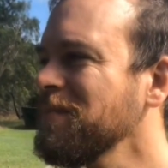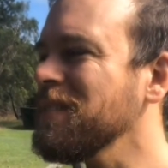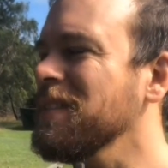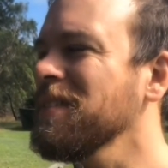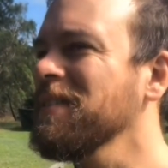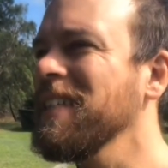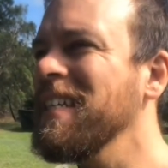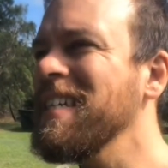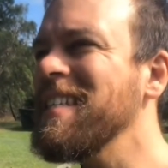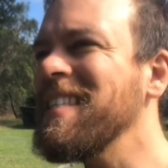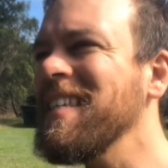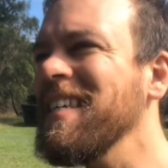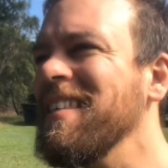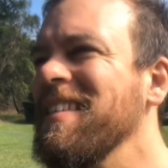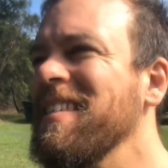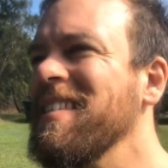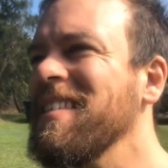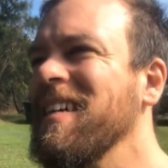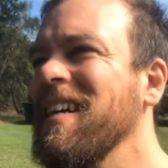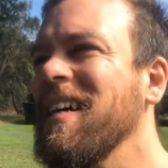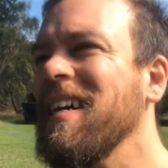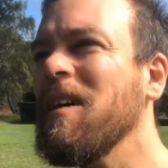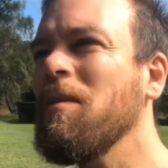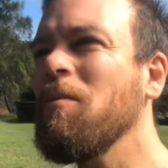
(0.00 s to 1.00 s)
and they see this
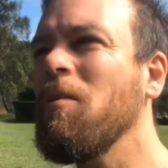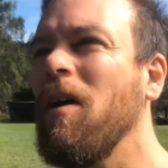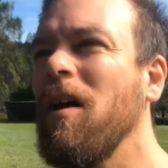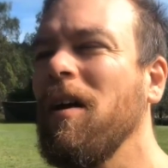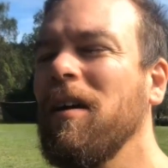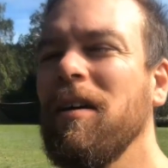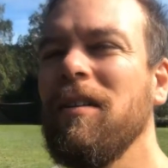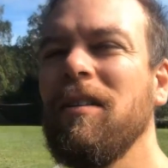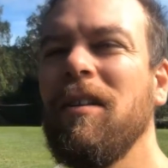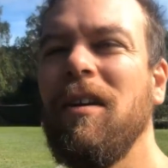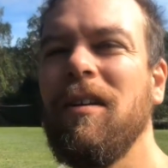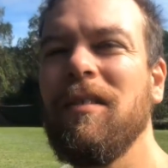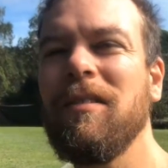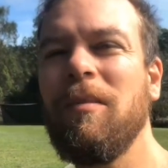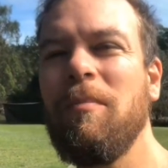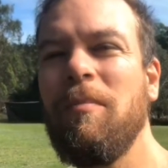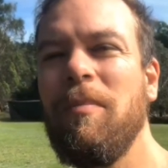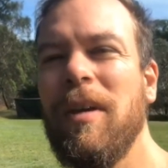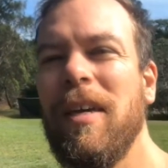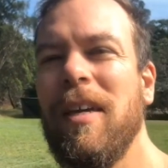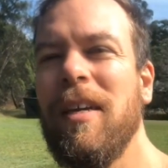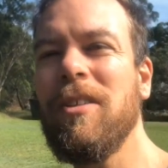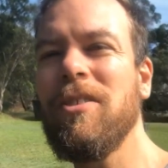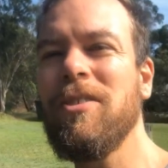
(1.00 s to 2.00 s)
guy walking along the
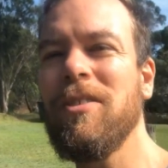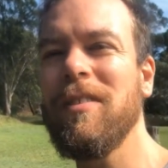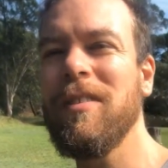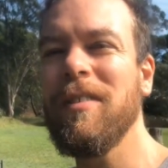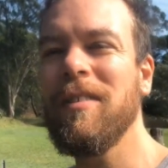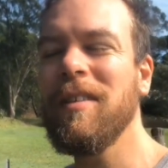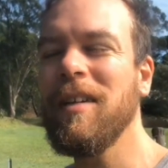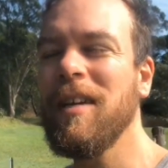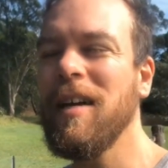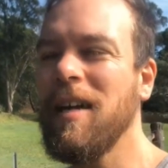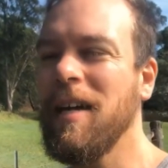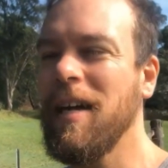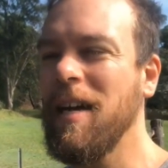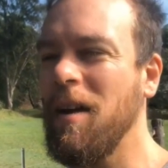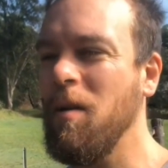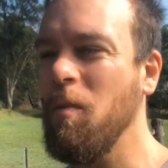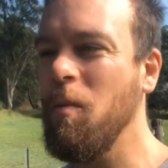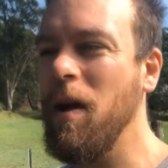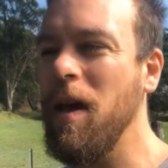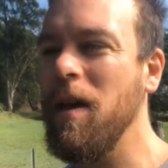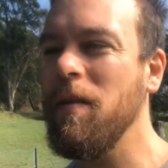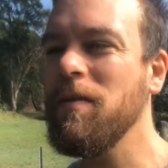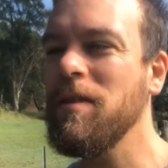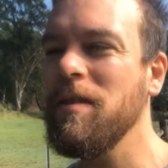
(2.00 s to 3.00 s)
beach, and the guy kind of
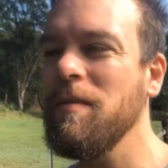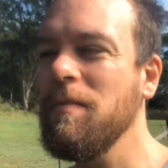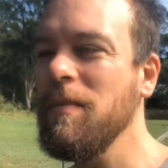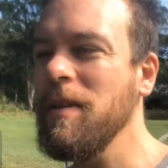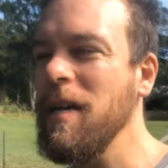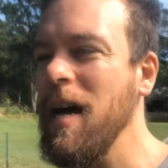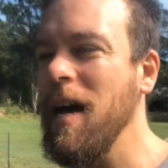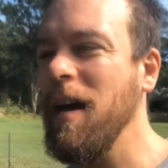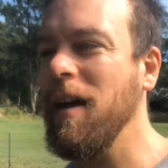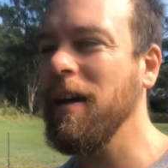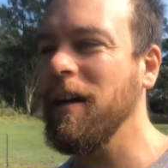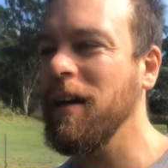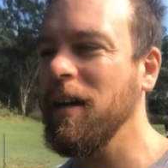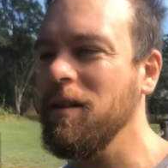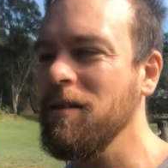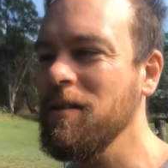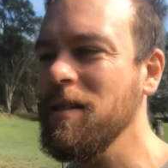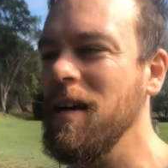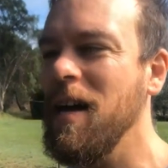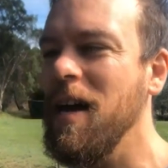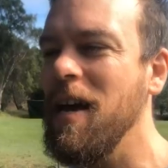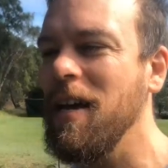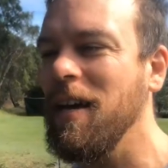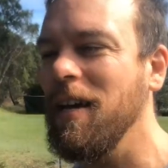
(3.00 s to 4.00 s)
waves them down and he goes,
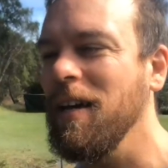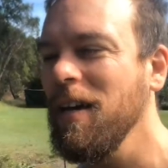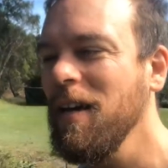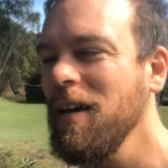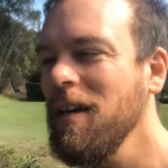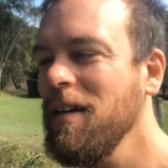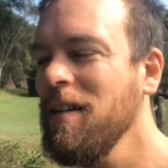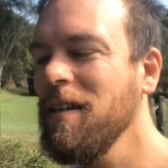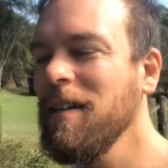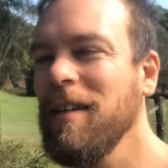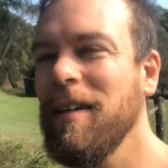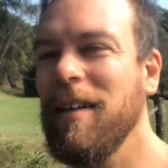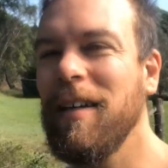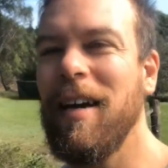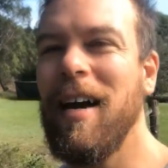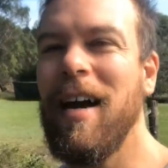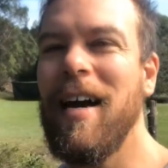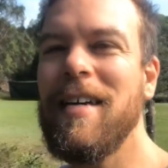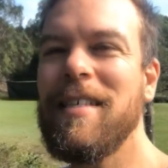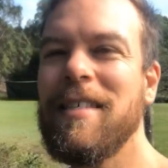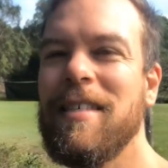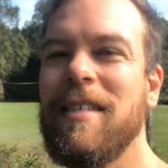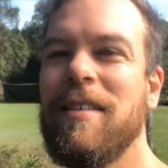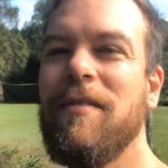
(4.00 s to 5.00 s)
"Hey,
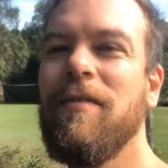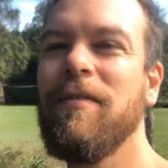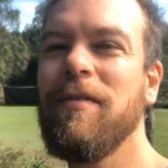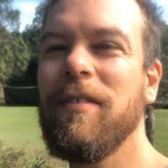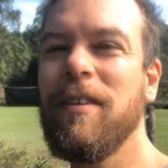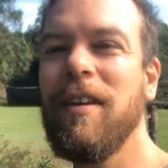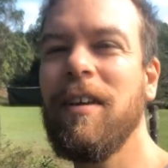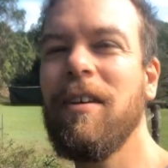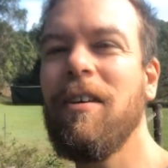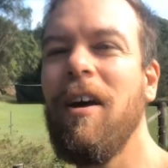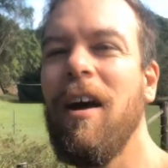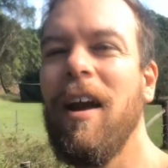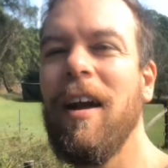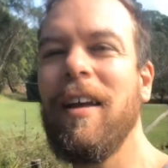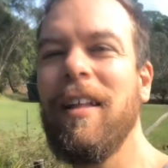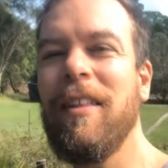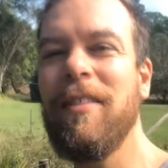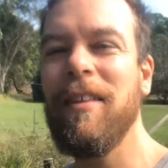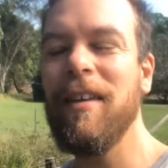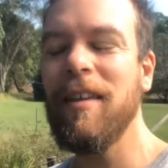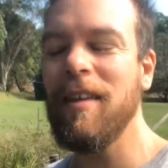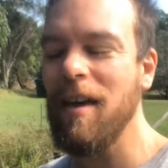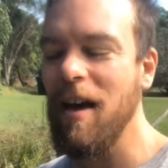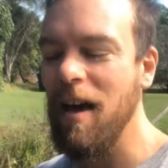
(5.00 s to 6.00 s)
guys, you caught
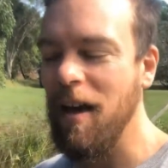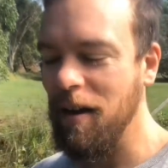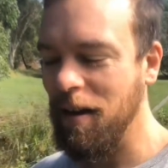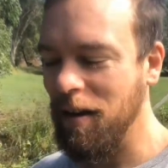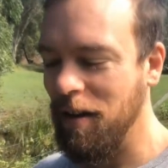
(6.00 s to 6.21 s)
anything yet?"